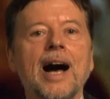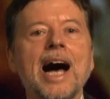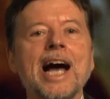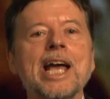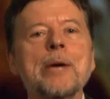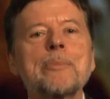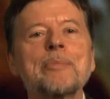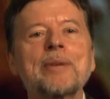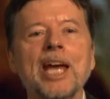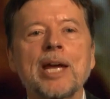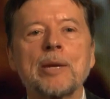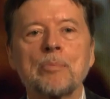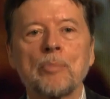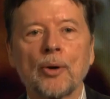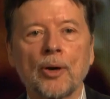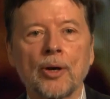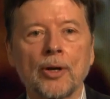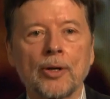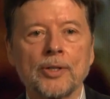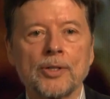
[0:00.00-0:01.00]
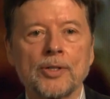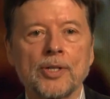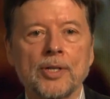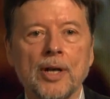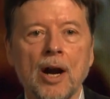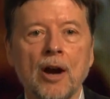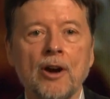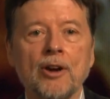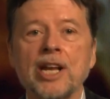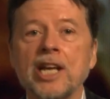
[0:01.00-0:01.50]
Hi, I'm Ken Burns.
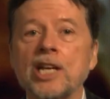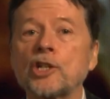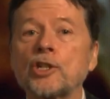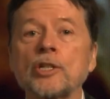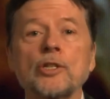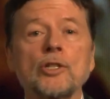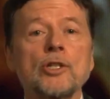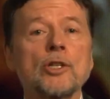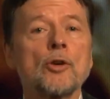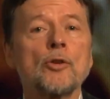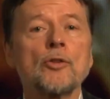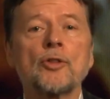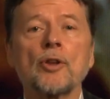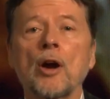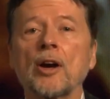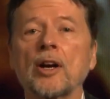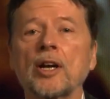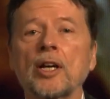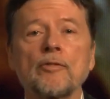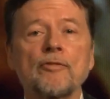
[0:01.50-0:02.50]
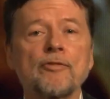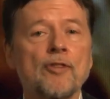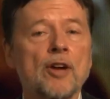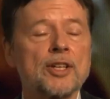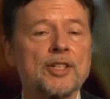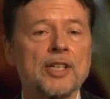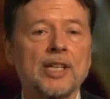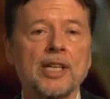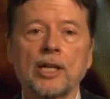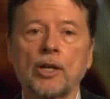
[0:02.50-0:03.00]
Our nation's youth are
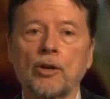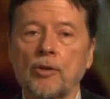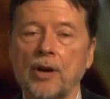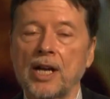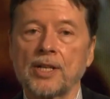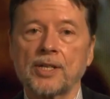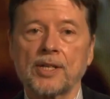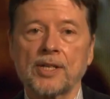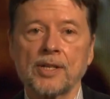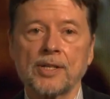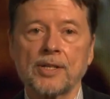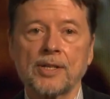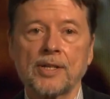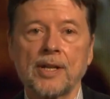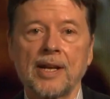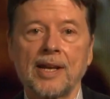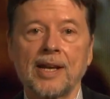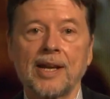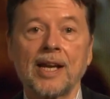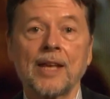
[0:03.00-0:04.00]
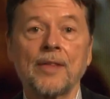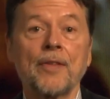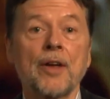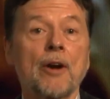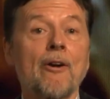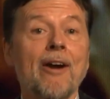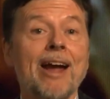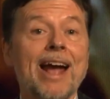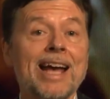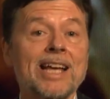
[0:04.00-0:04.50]
confronting a crisis, and they
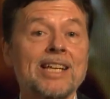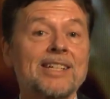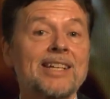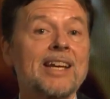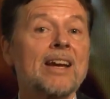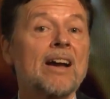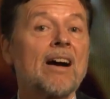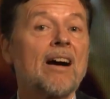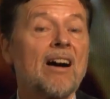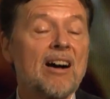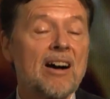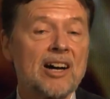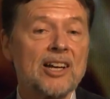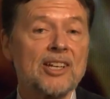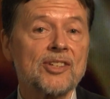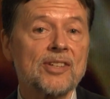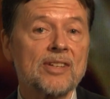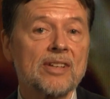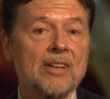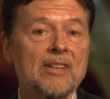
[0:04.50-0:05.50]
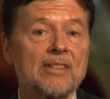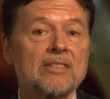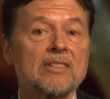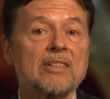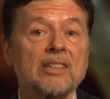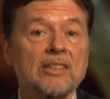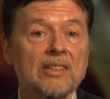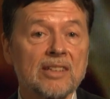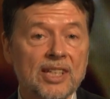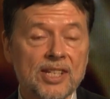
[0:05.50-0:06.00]
are asking us
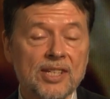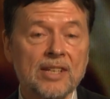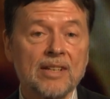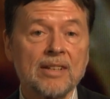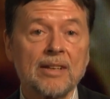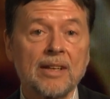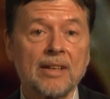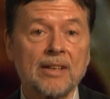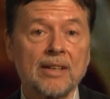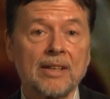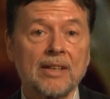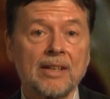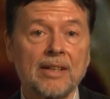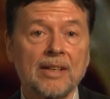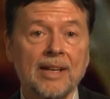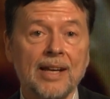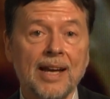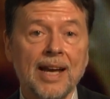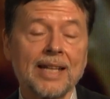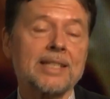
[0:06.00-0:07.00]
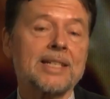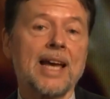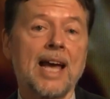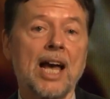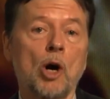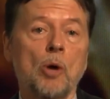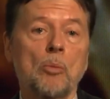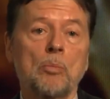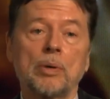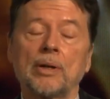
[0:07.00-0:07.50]
to listen and to
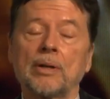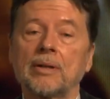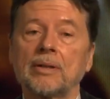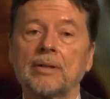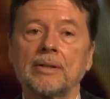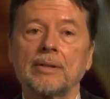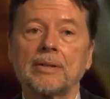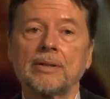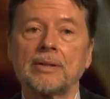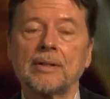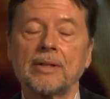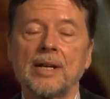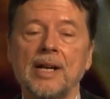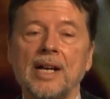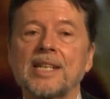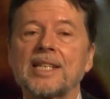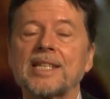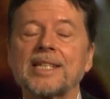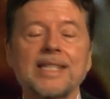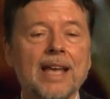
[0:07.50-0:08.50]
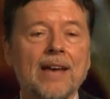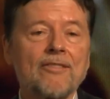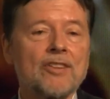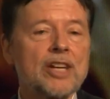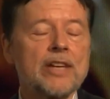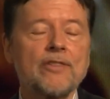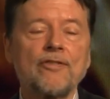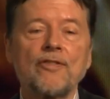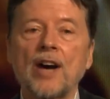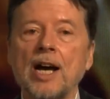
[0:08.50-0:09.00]
help.
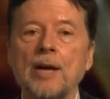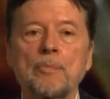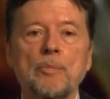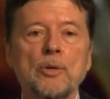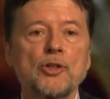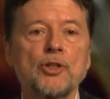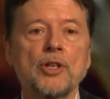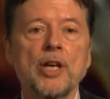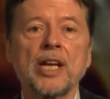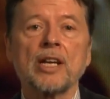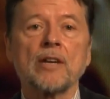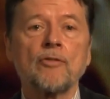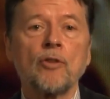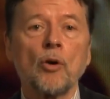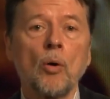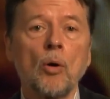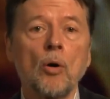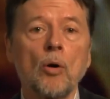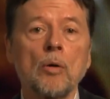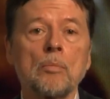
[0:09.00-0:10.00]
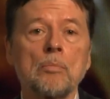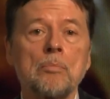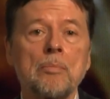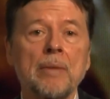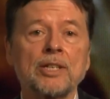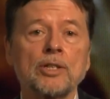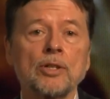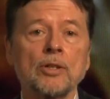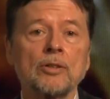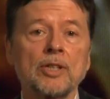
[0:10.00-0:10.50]
75% of all
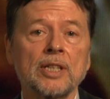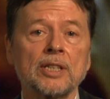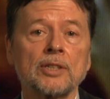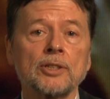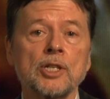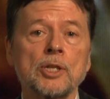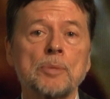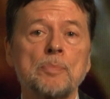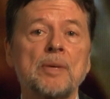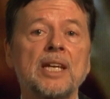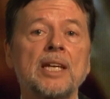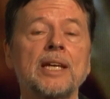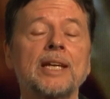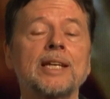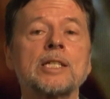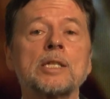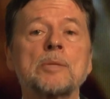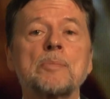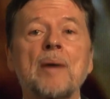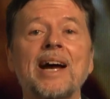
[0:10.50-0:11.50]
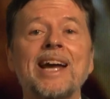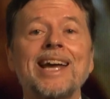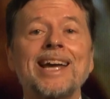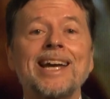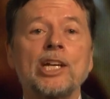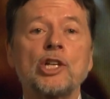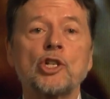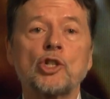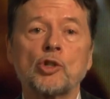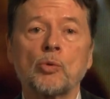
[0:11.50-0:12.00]
mental illness begins by
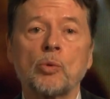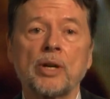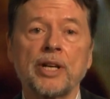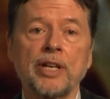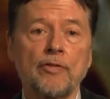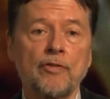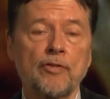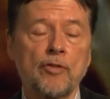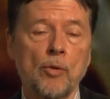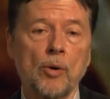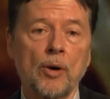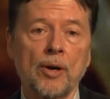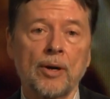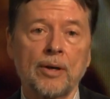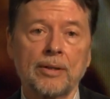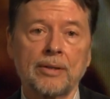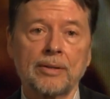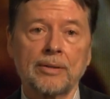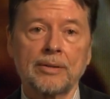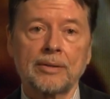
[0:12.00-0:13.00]
age 24.